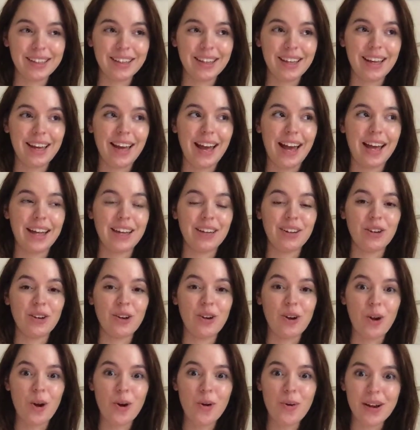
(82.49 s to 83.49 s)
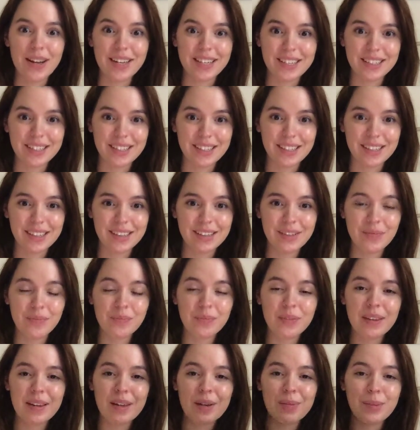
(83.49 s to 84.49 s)
They had no idea
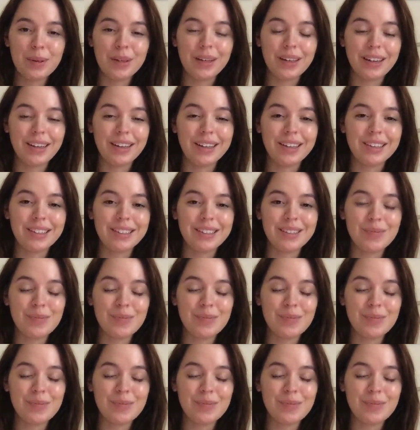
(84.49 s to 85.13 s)
because